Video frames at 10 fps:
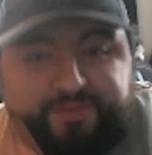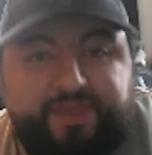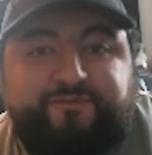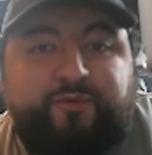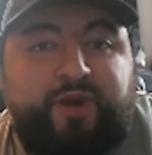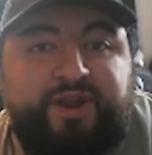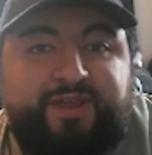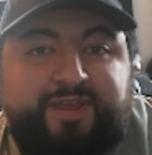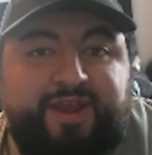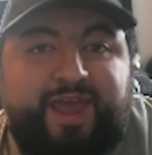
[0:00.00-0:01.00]
if you want
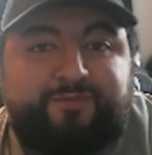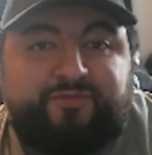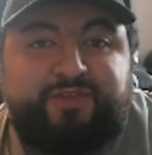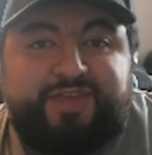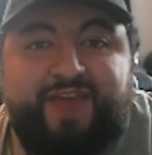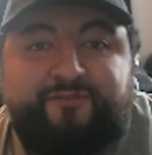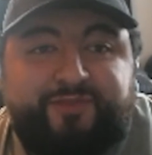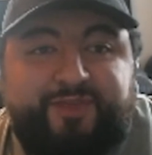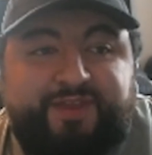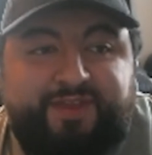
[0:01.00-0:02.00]
to get absolutely
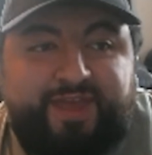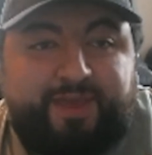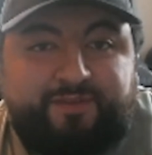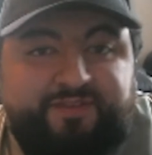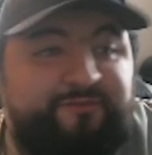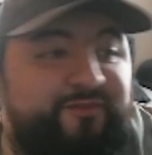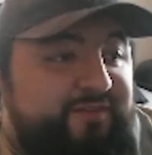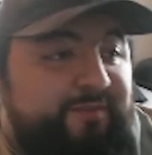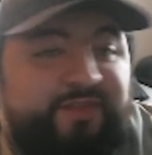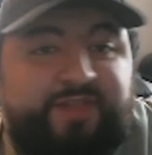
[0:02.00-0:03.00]
everything in the game, it's definitely
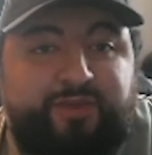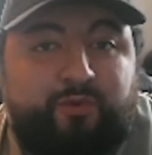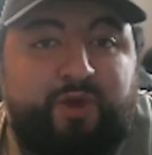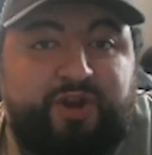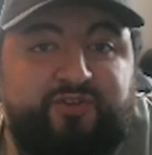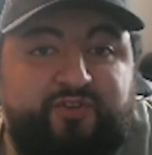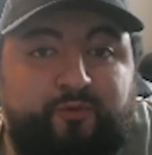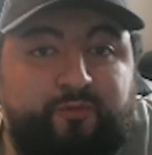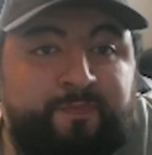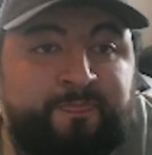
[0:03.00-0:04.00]
something that you'll want to do.